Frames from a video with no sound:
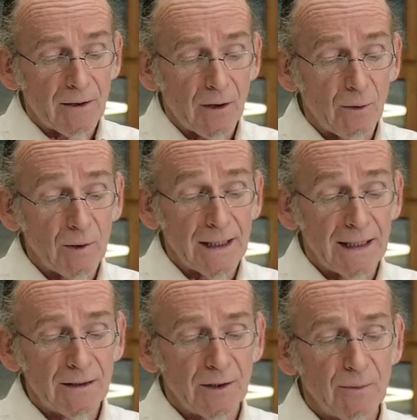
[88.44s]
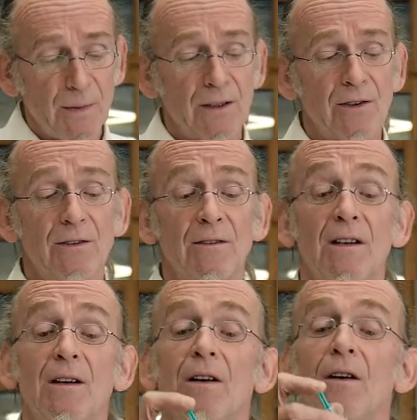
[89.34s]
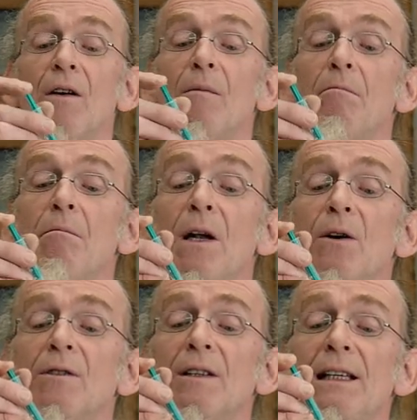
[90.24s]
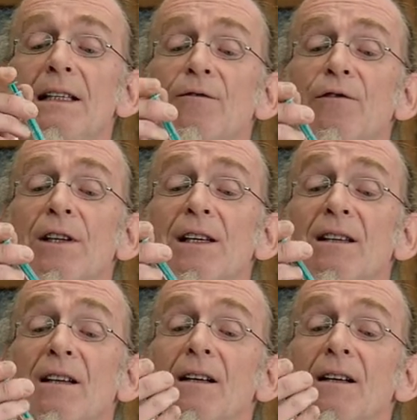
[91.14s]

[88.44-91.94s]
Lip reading: hole into the picture. Blow the needle free,